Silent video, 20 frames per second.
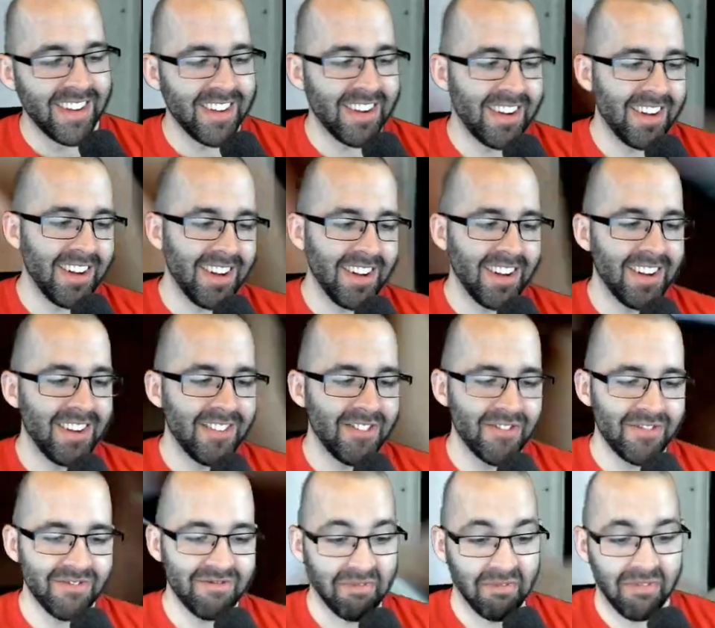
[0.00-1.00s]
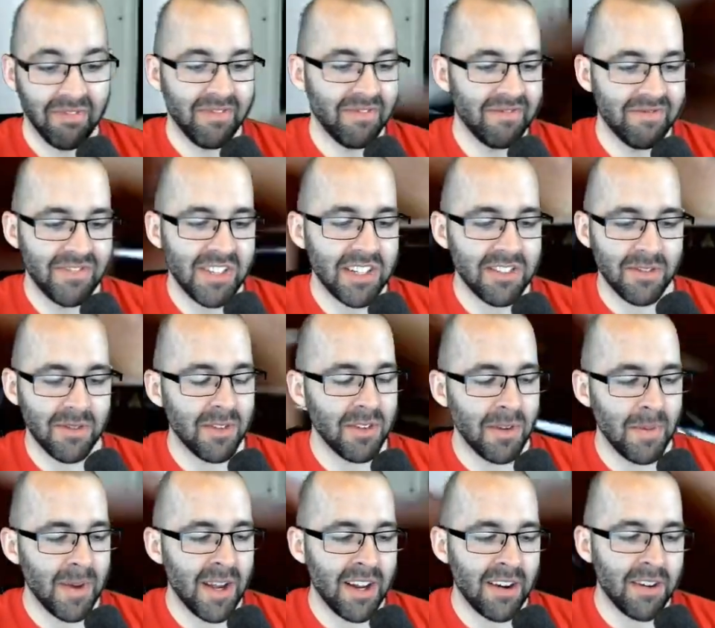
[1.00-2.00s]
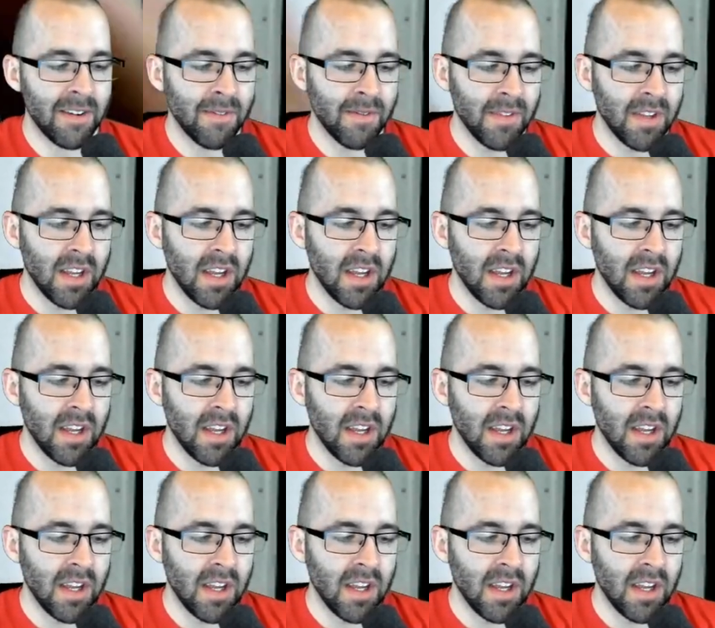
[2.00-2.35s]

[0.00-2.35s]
Doesn't really matter.